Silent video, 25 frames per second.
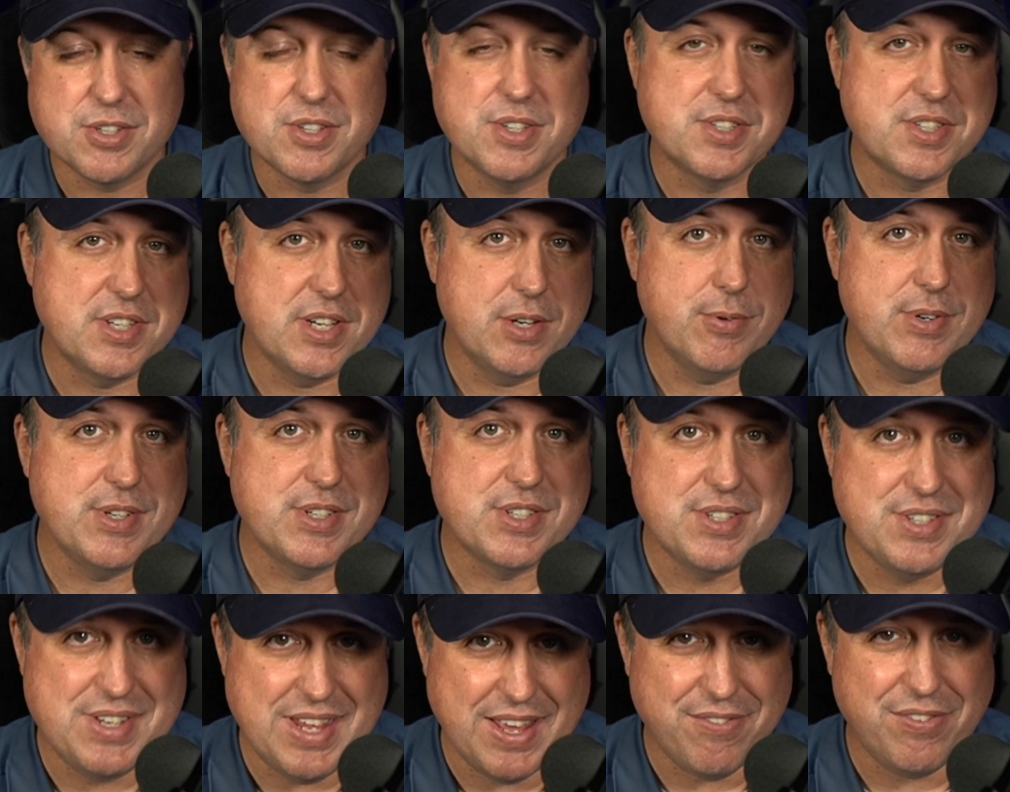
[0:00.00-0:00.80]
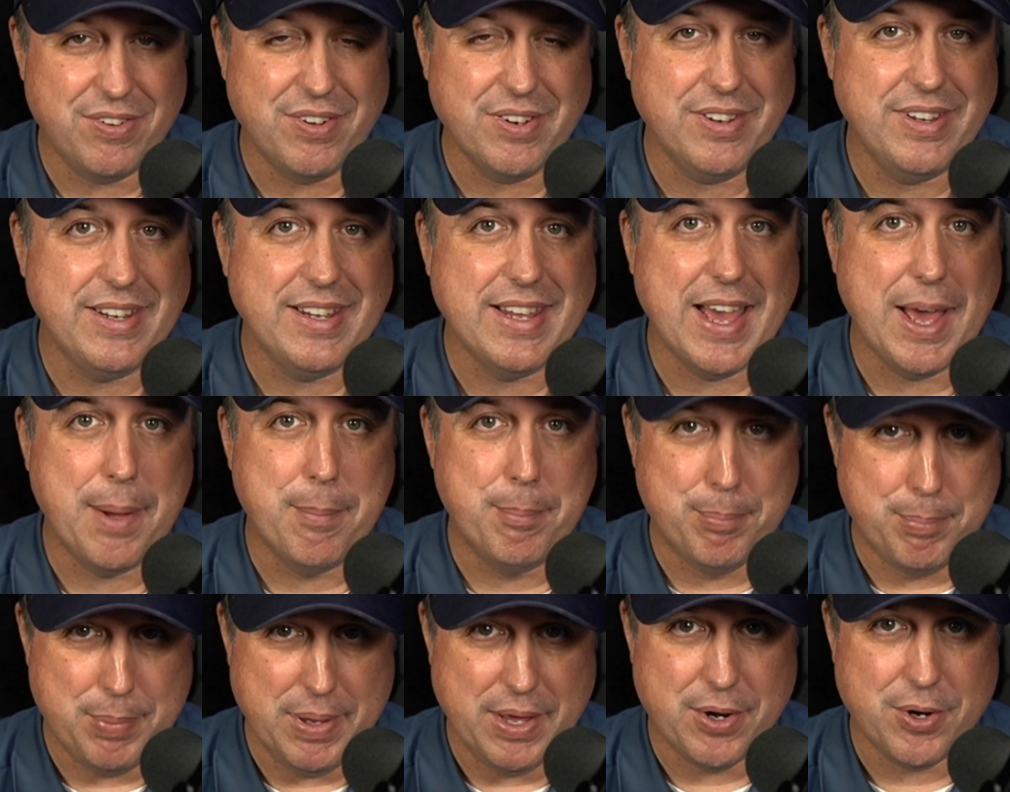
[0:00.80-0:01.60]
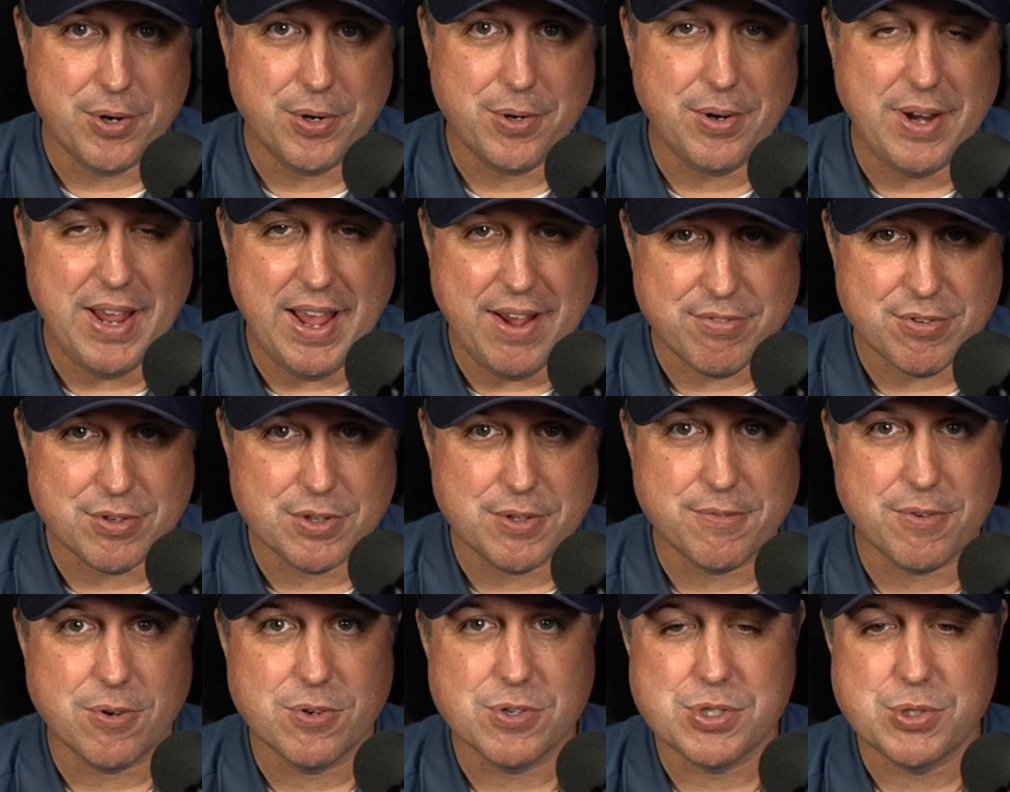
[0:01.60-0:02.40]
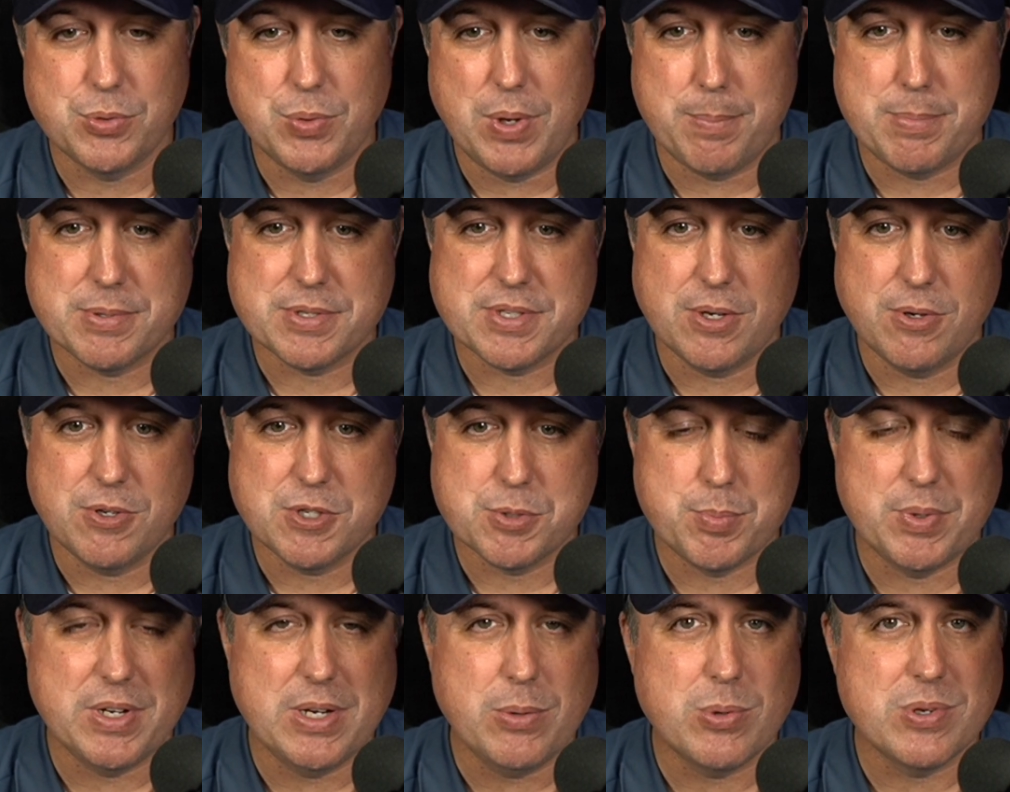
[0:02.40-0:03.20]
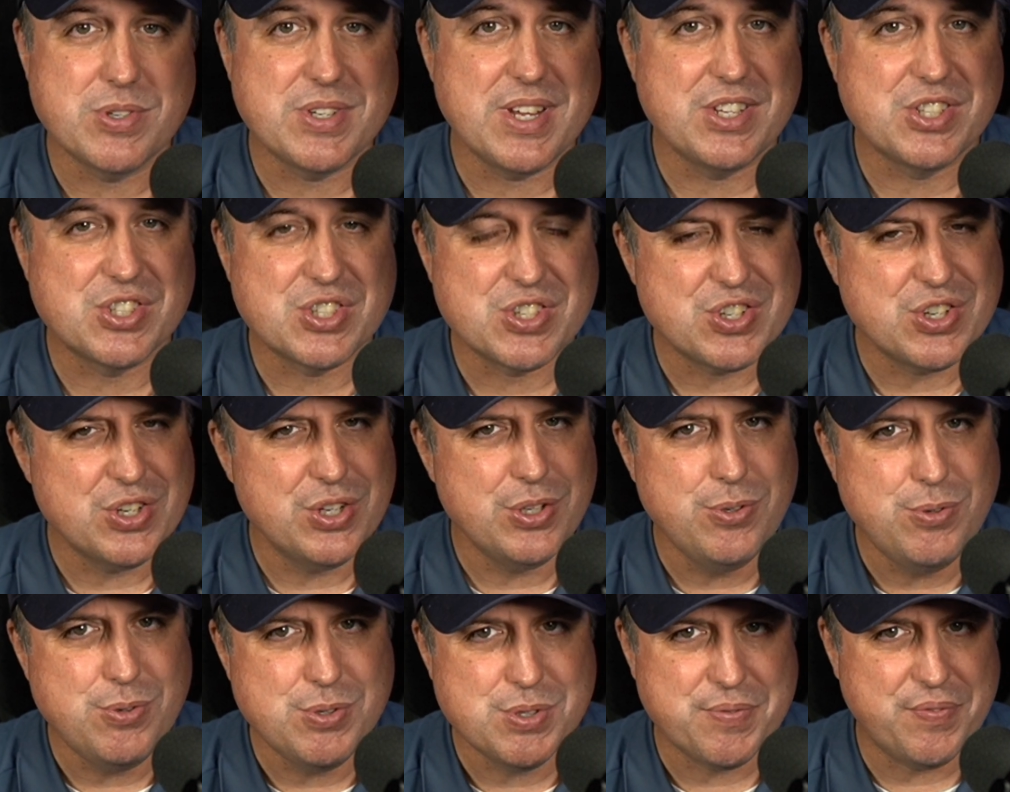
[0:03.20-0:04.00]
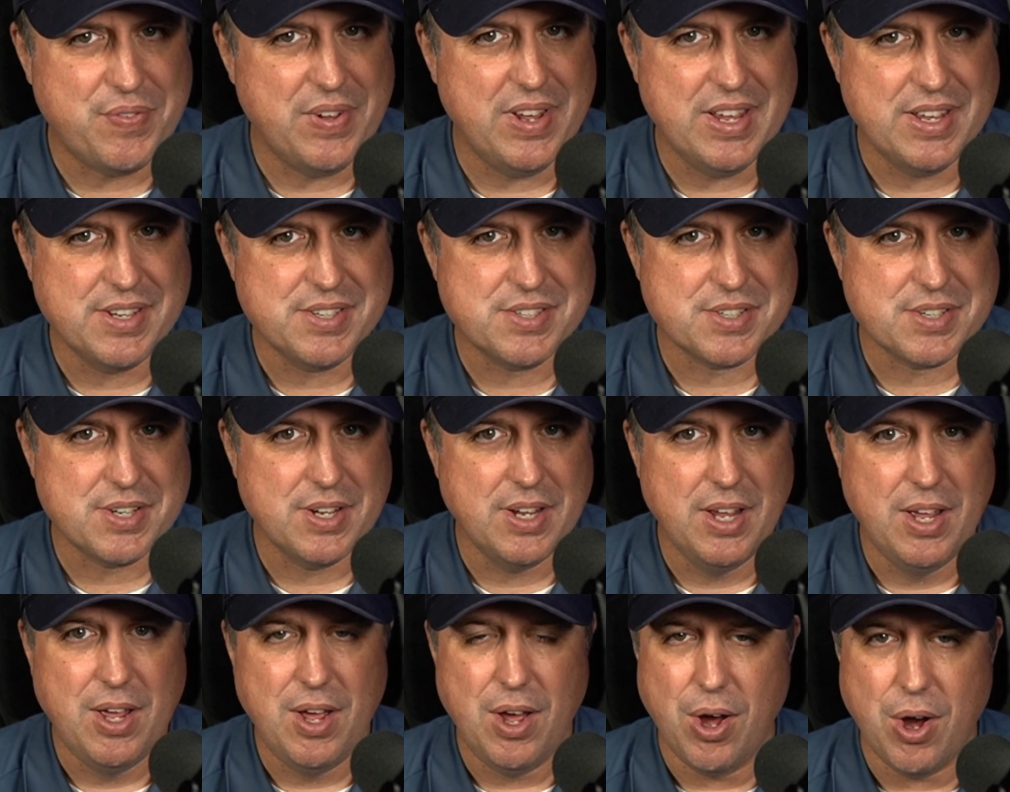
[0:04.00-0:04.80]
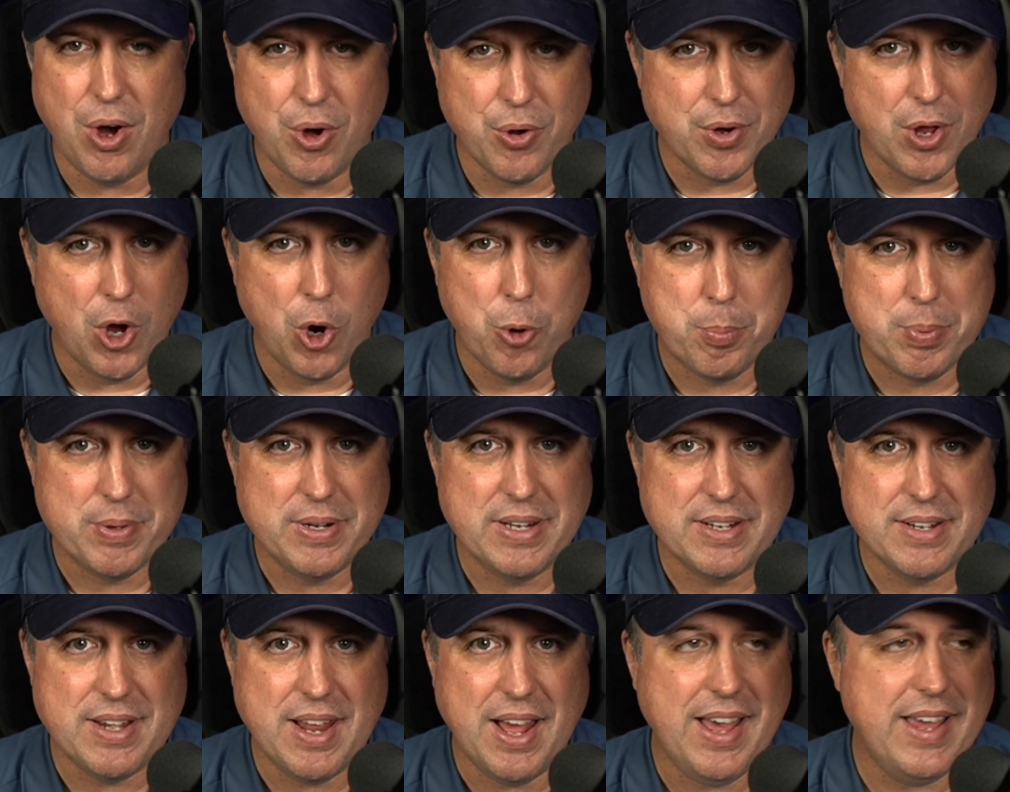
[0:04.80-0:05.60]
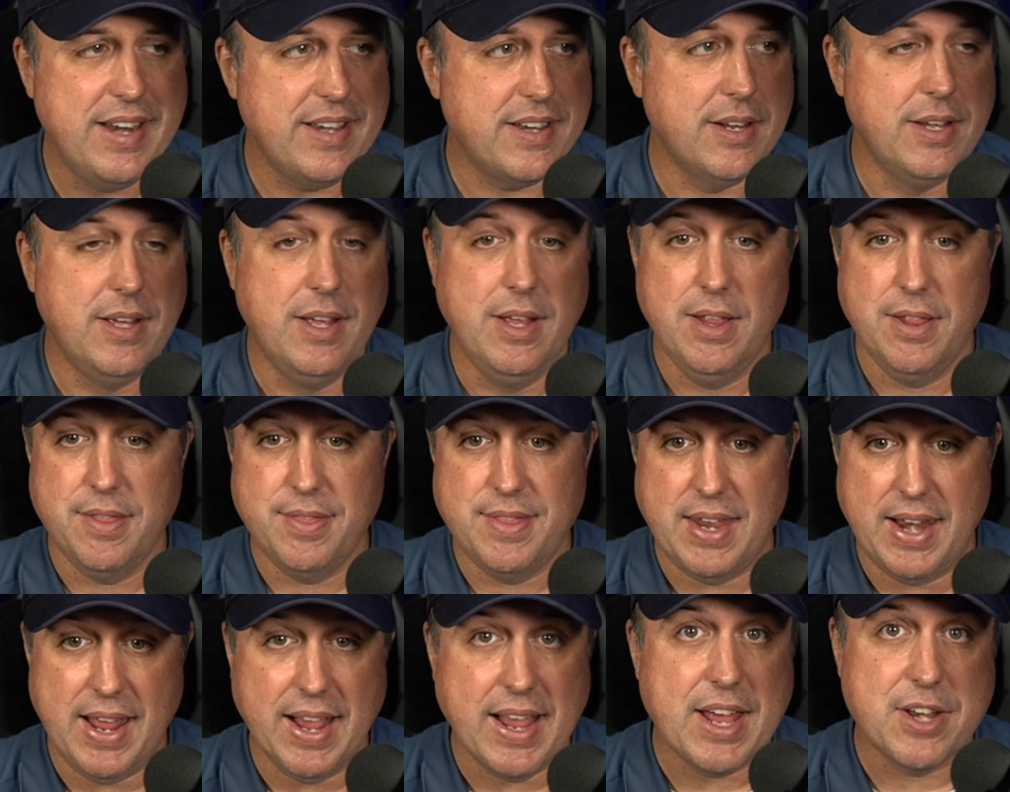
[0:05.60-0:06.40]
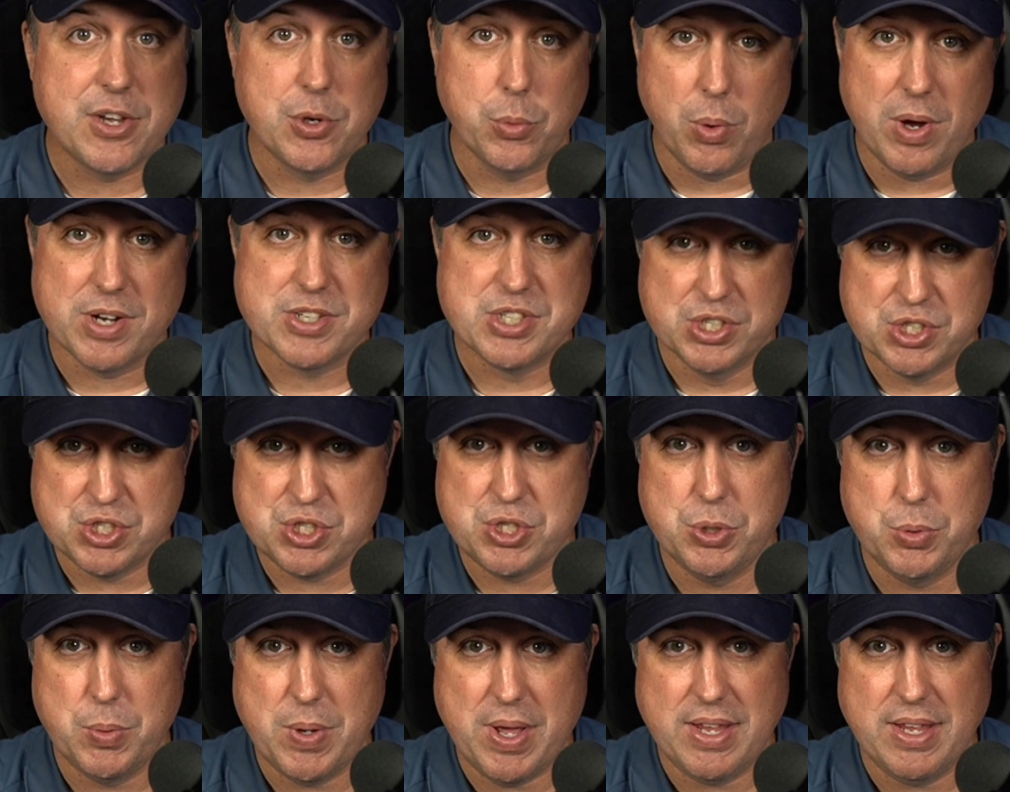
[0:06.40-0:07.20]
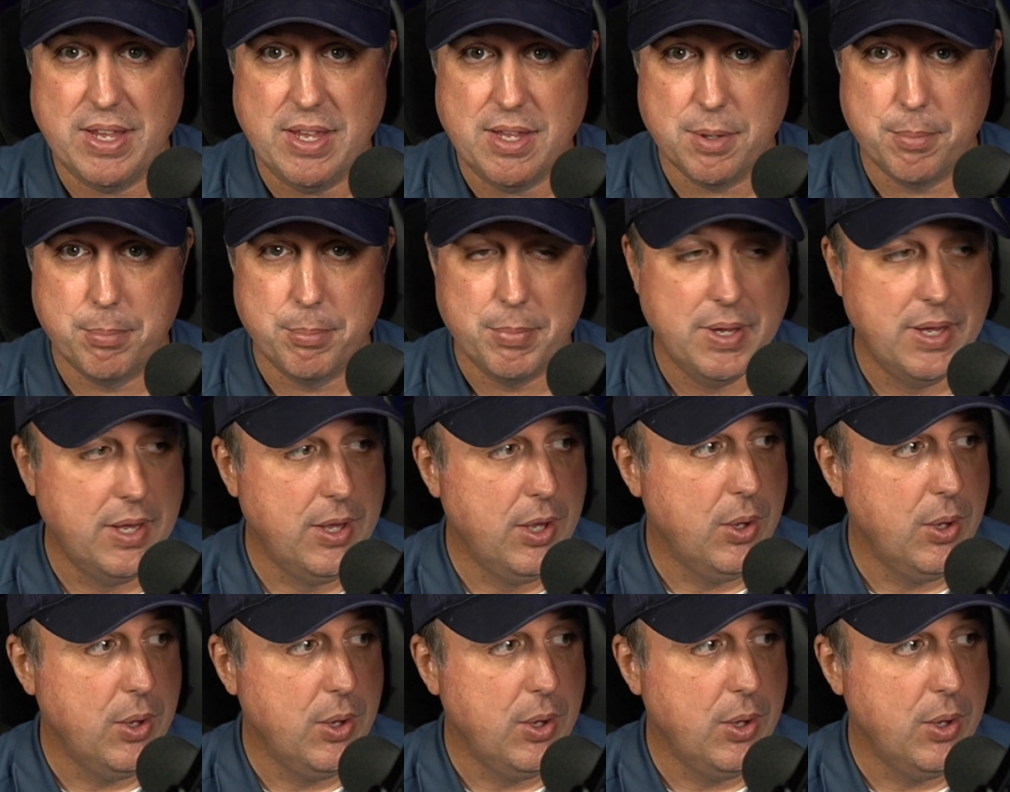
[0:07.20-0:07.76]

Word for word: The series definitely got better after the first two episodes, but it was a snooze fest on opening night that I got to watch at 2 a.m.